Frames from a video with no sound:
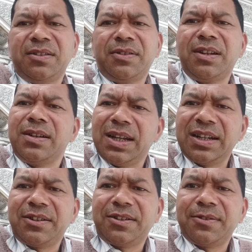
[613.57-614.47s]
the
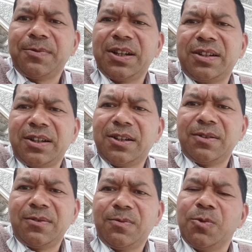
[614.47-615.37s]
net work done
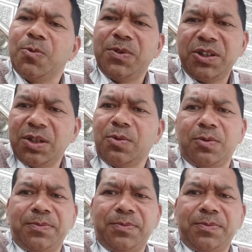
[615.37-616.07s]
would be zero.